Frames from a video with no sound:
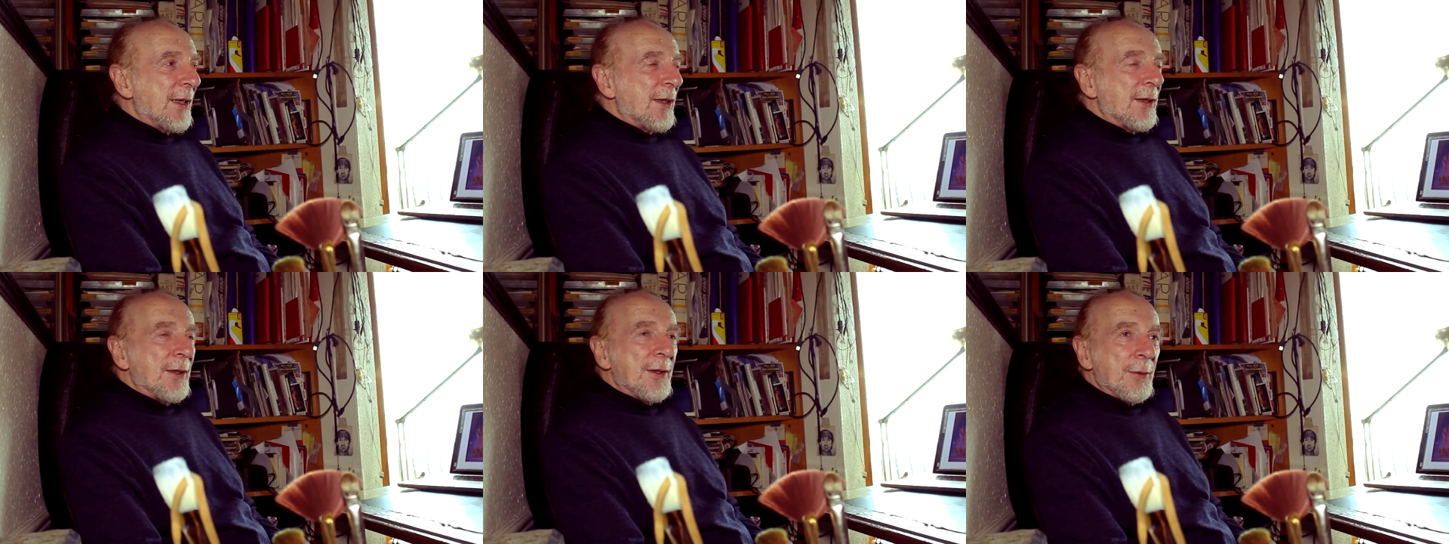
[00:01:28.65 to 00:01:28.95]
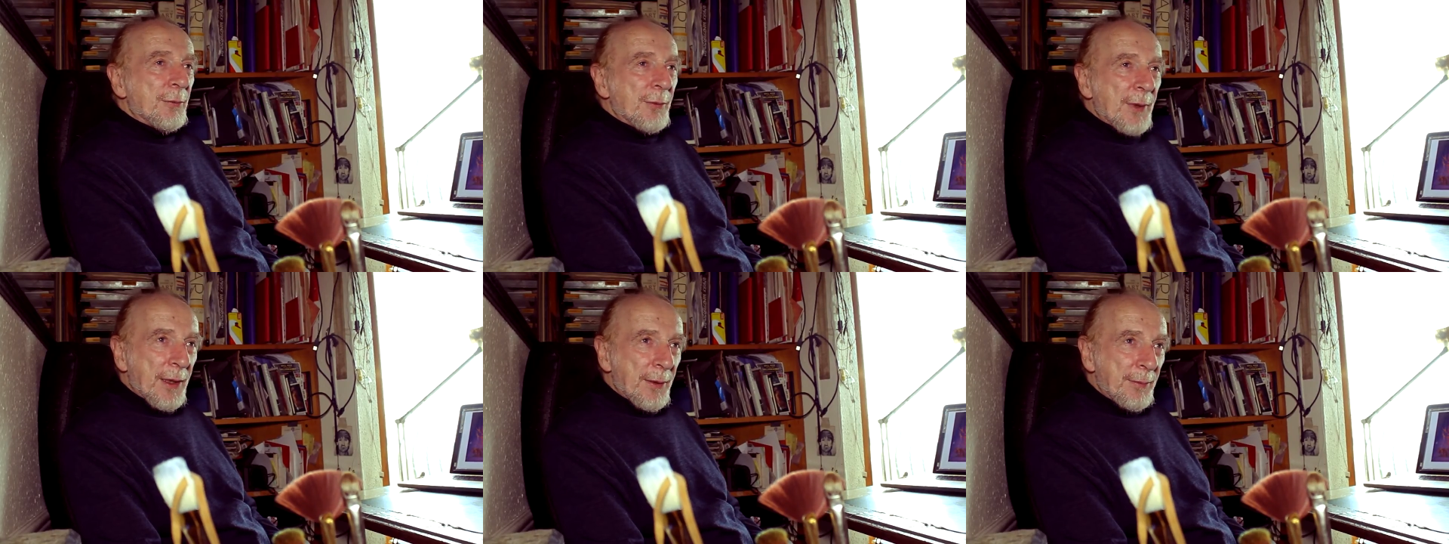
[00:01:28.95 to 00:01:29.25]
art
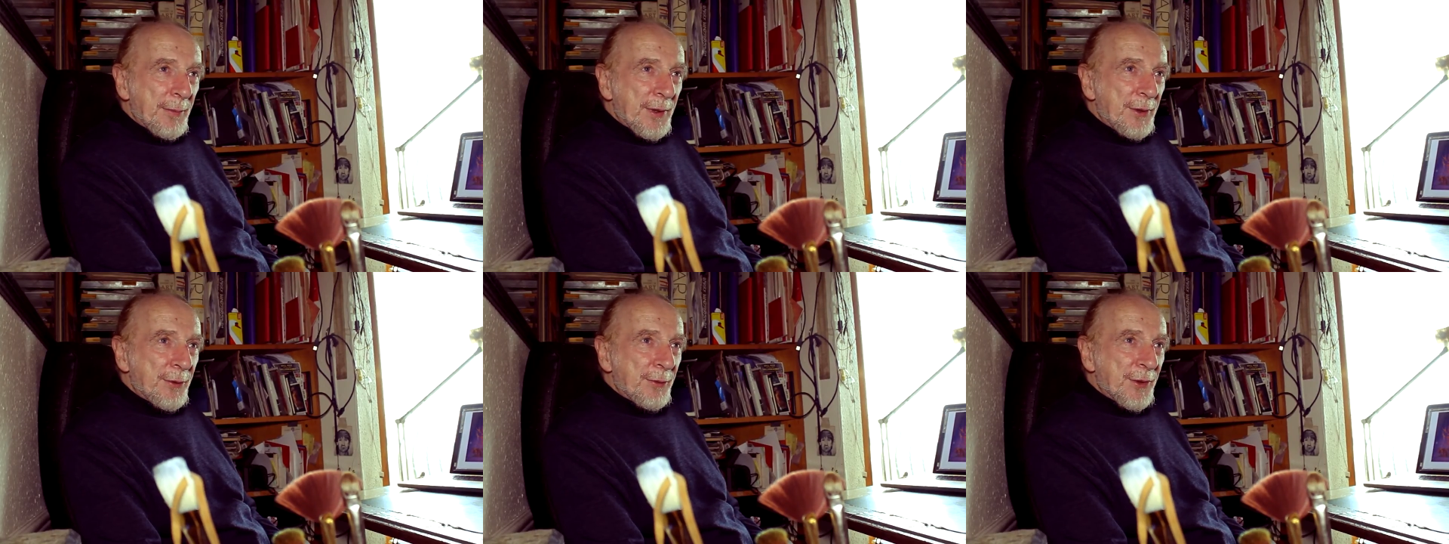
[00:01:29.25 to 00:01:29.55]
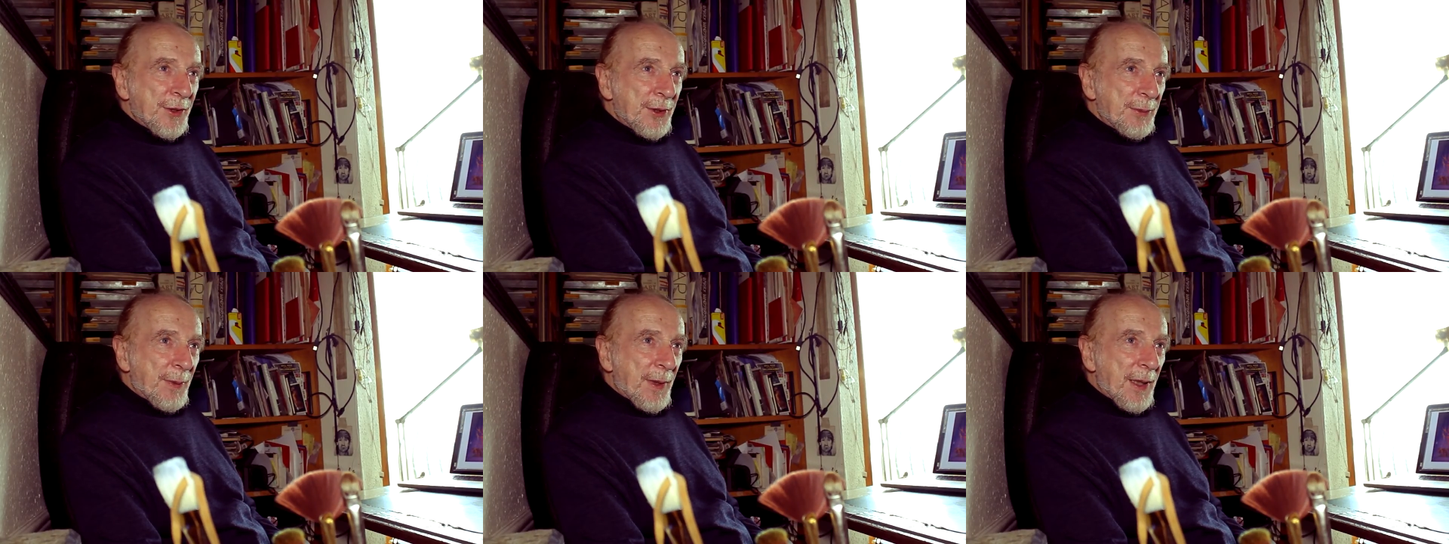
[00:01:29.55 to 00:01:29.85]
around me to
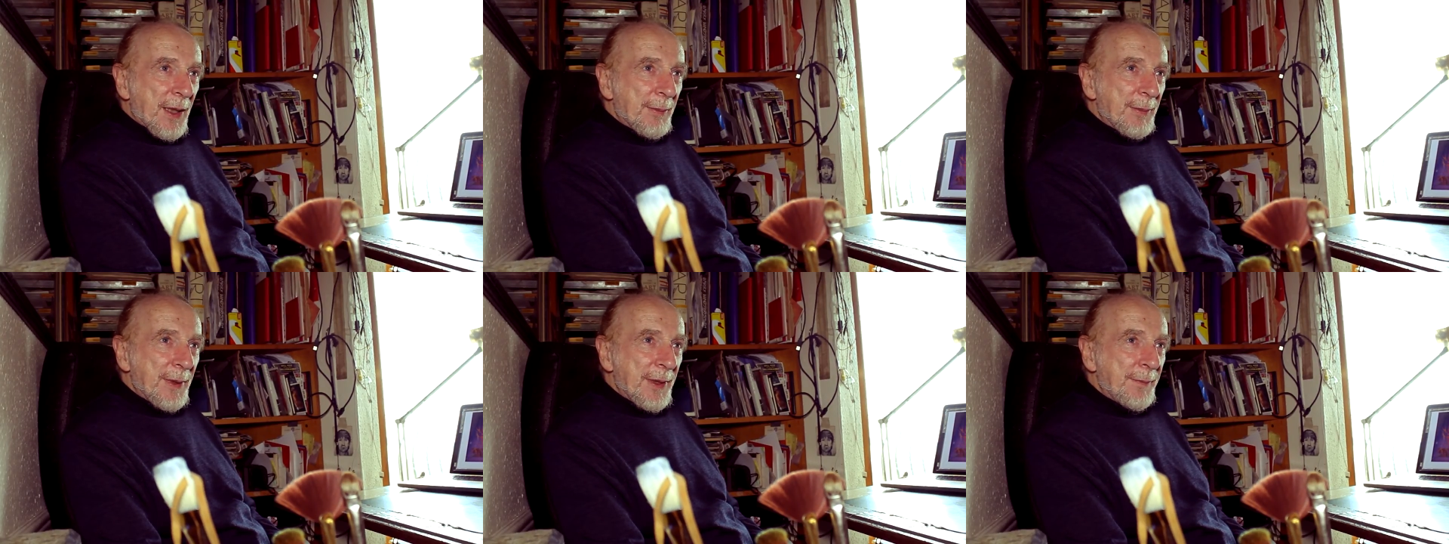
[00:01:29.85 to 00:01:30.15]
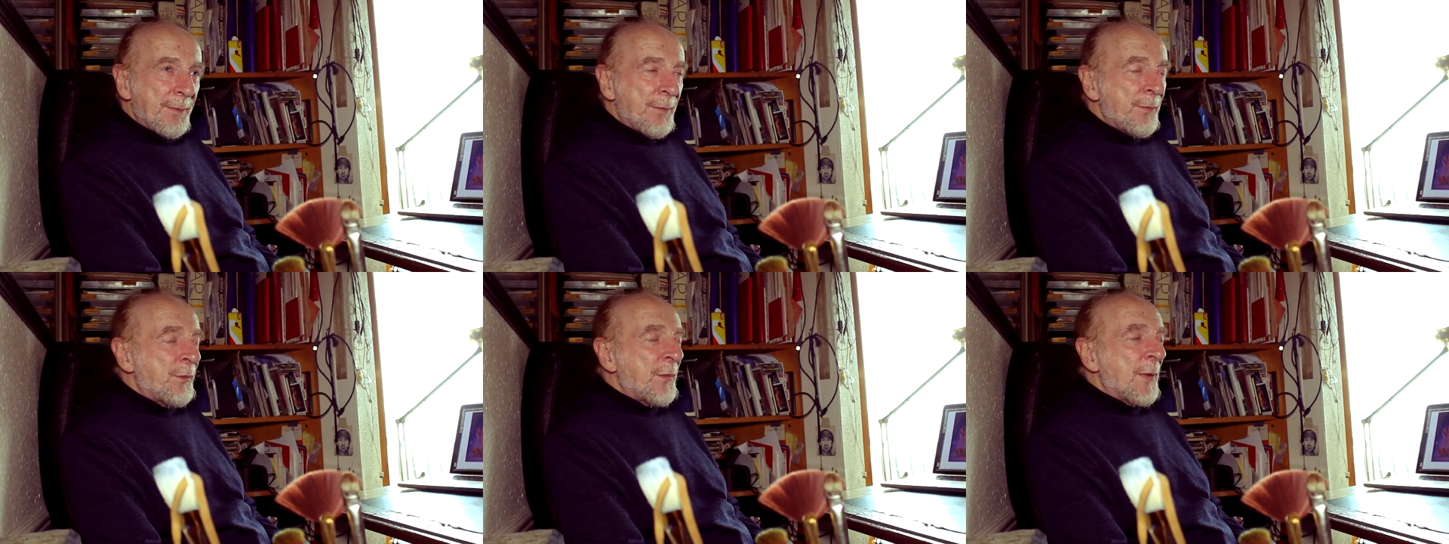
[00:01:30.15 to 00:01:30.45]
inspire me,
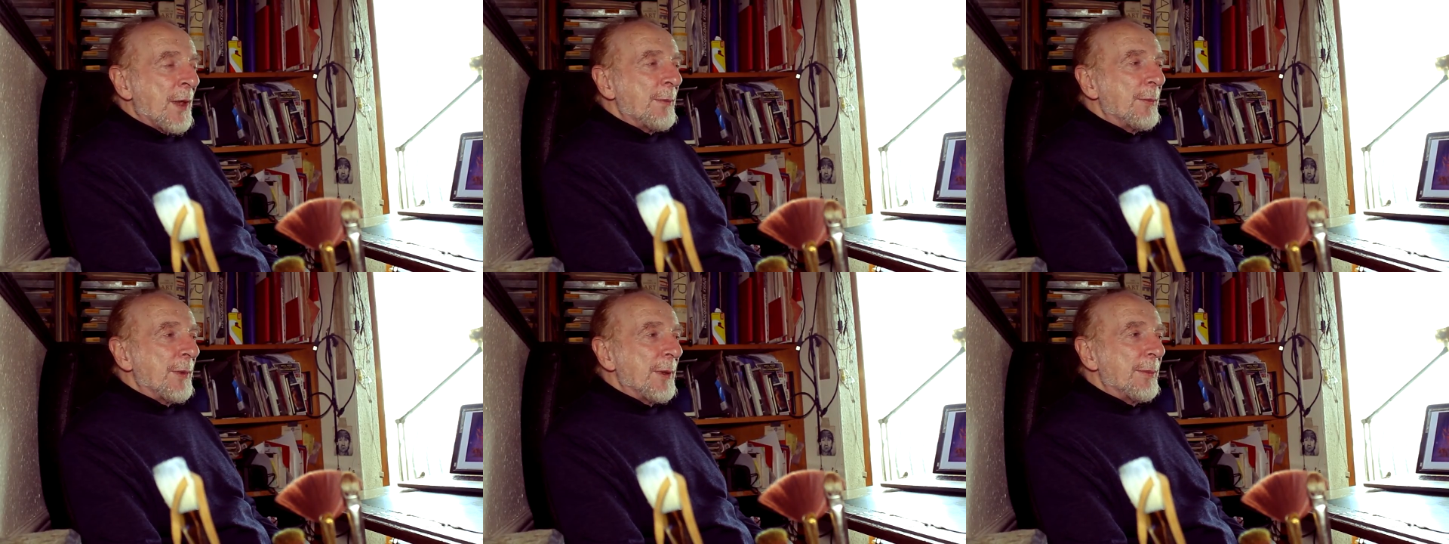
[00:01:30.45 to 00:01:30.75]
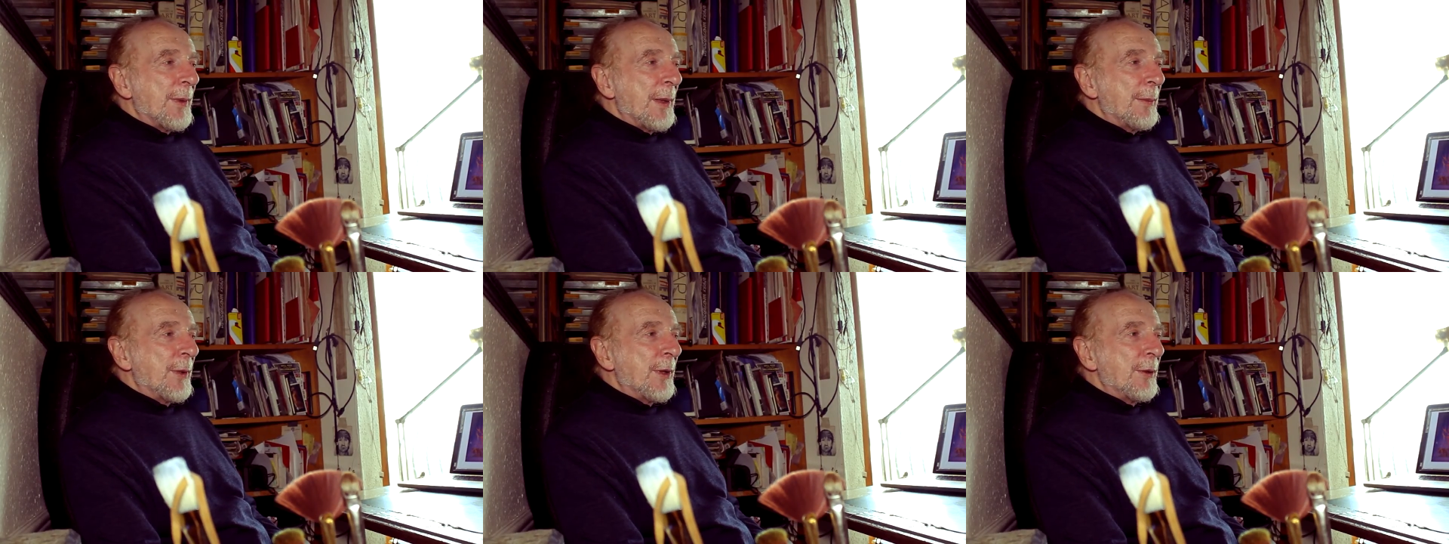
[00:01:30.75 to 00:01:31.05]
but
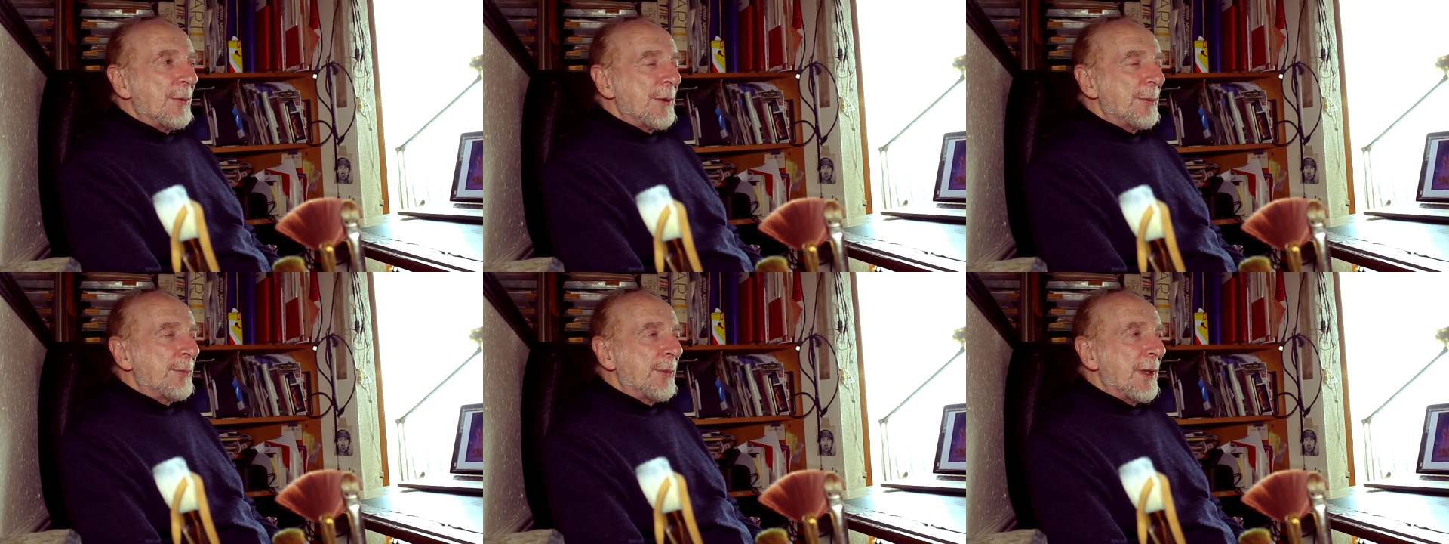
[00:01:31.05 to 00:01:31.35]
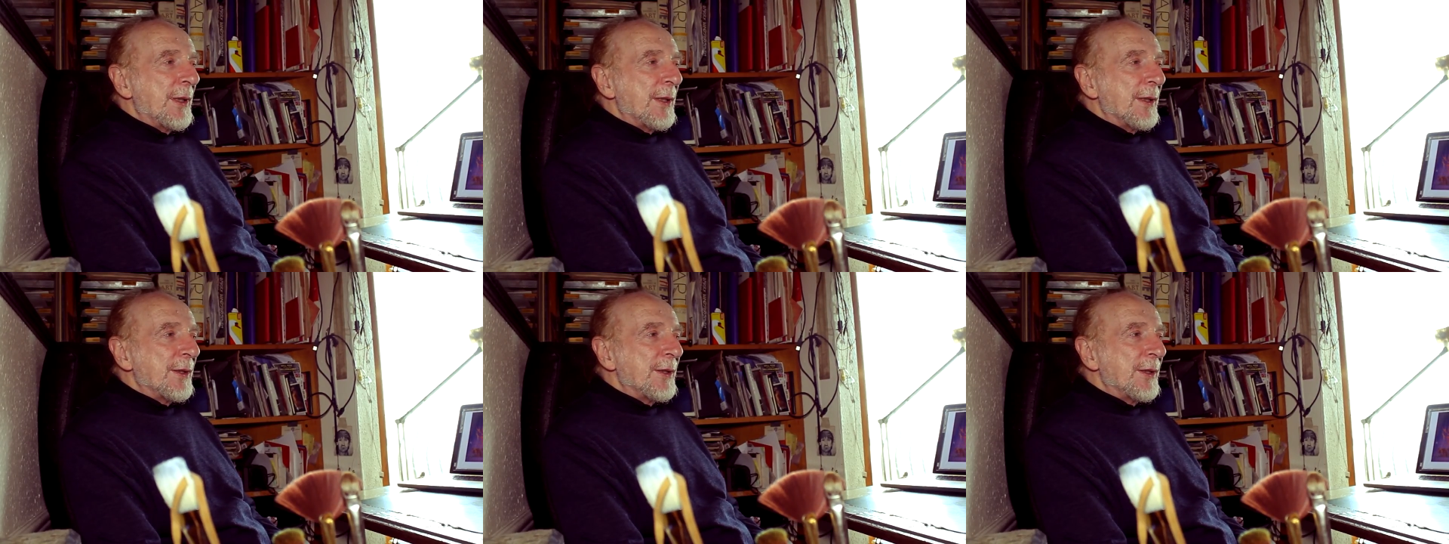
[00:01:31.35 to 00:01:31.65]
my mother was
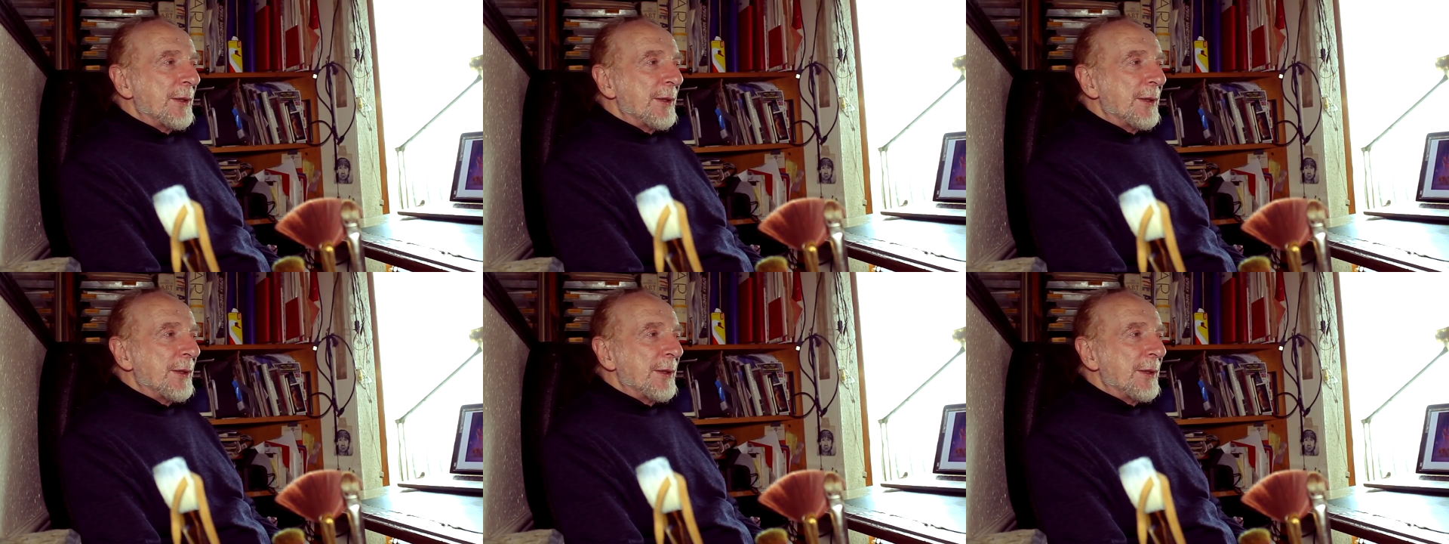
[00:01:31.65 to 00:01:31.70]
brilliant.